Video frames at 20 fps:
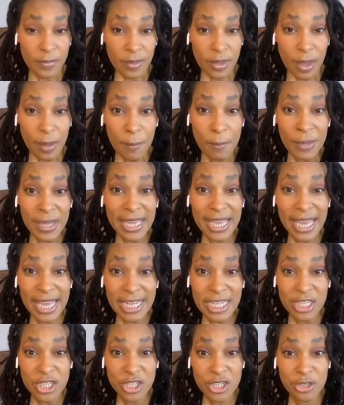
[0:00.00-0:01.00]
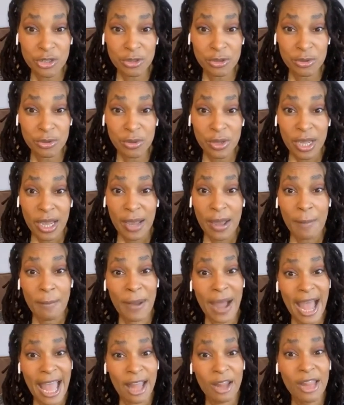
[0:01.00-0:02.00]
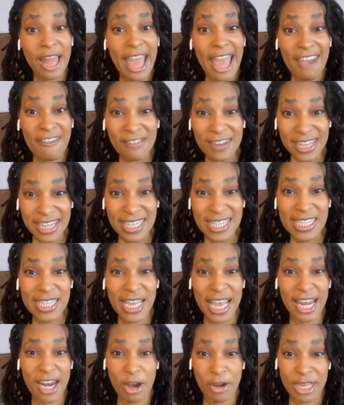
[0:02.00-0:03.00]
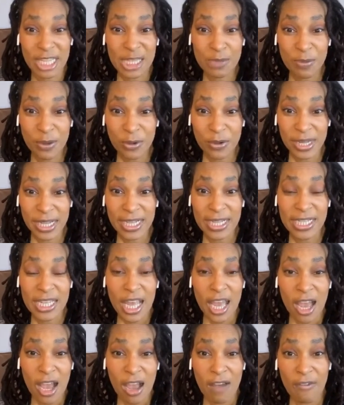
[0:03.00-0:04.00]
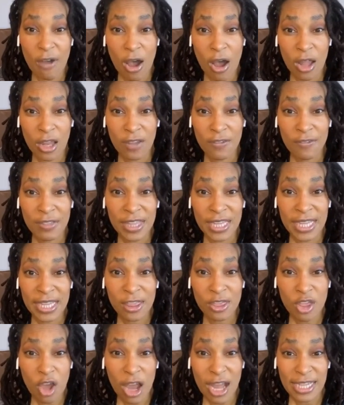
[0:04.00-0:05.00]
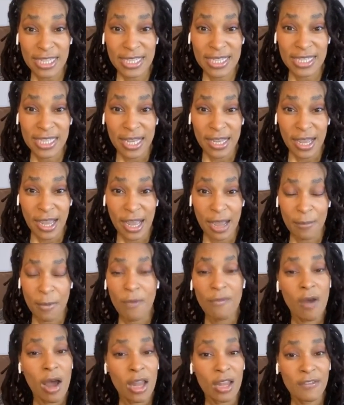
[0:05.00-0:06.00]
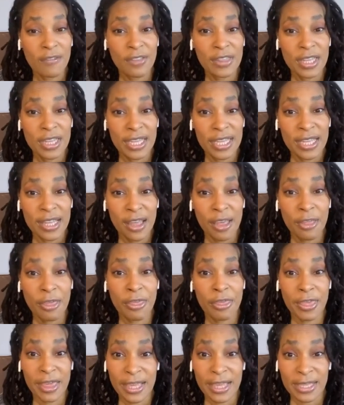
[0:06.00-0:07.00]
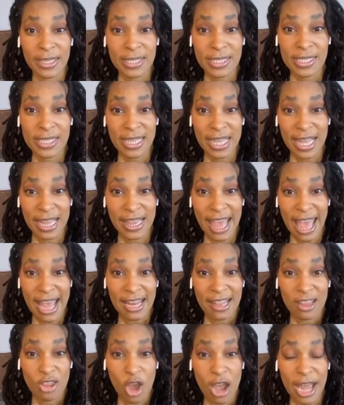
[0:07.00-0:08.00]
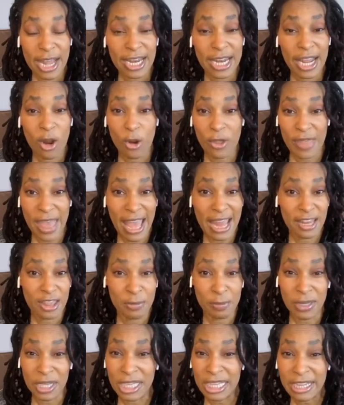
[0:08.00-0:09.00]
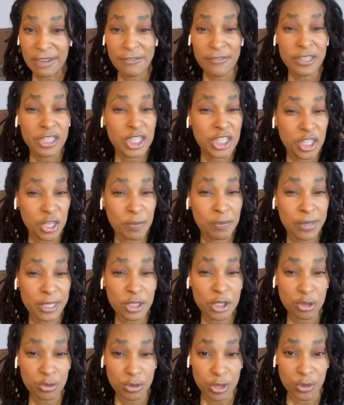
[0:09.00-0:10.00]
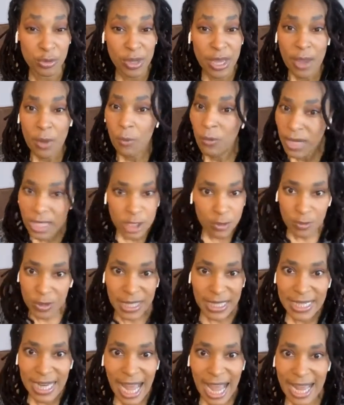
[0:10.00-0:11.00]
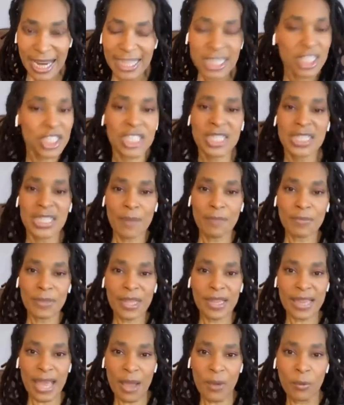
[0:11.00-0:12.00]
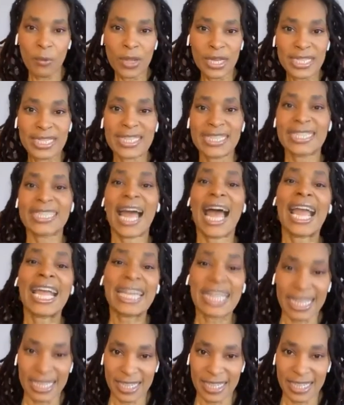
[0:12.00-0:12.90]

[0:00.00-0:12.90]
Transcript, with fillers: begin to pile evidence in our experience of all of the thoughts, um, of all of the things that that thought or that belief should be true, when it's really not. It's just something that we decided.